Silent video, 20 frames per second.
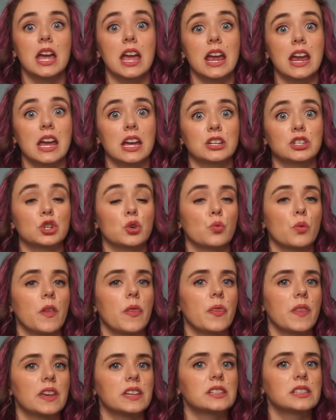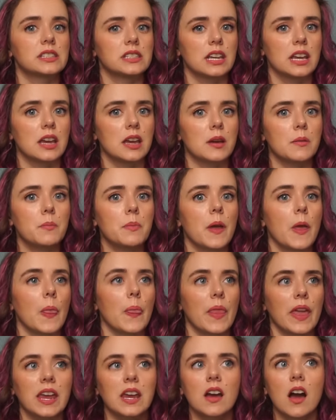and with this tip,
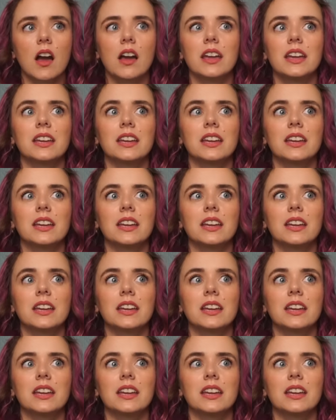they got